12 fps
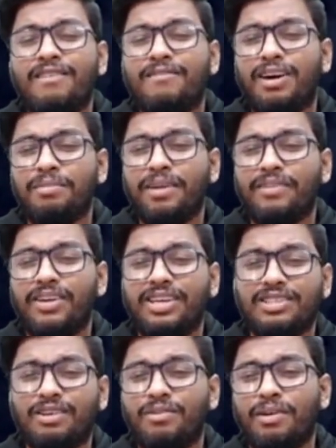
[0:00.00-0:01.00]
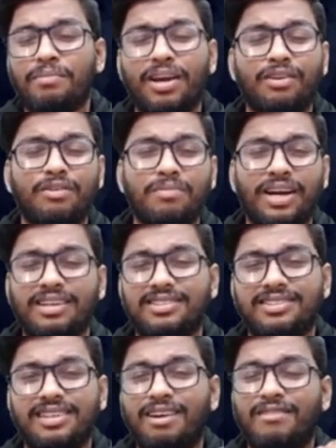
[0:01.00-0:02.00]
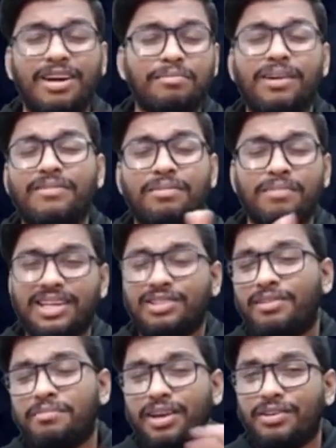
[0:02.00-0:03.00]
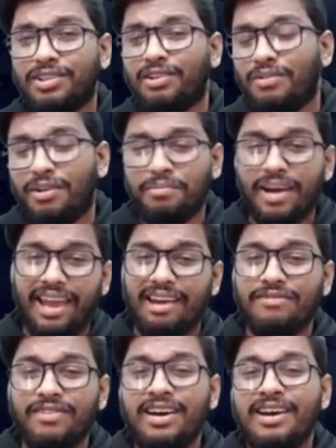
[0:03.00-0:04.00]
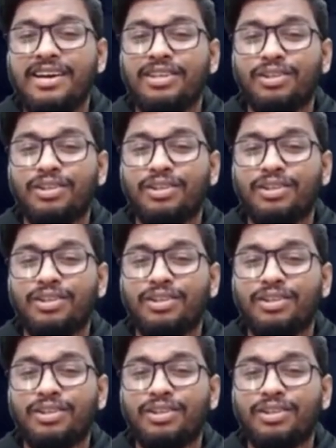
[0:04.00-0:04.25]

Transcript: one by V is equal to one by U minus uh, one by V minus one by U is equal to one by F.